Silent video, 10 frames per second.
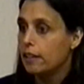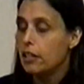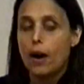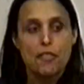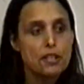
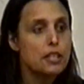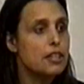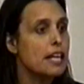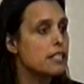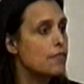You know, I think
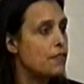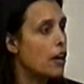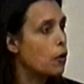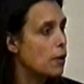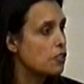that that is a
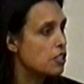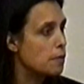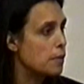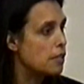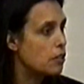fair question
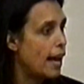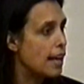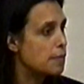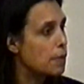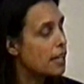to, to
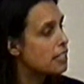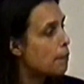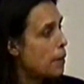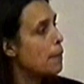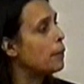ask because
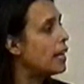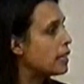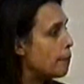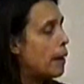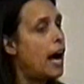the people
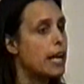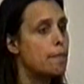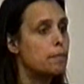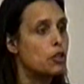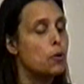at the
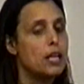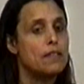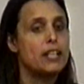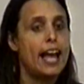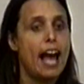bottom don't
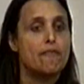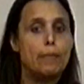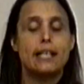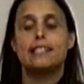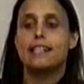even
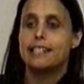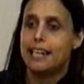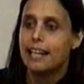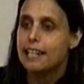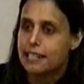have basic
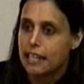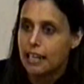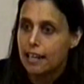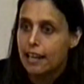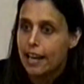
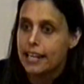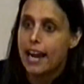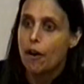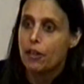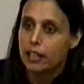dignity in
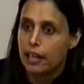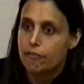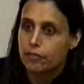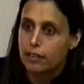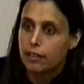how they
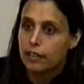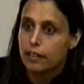live.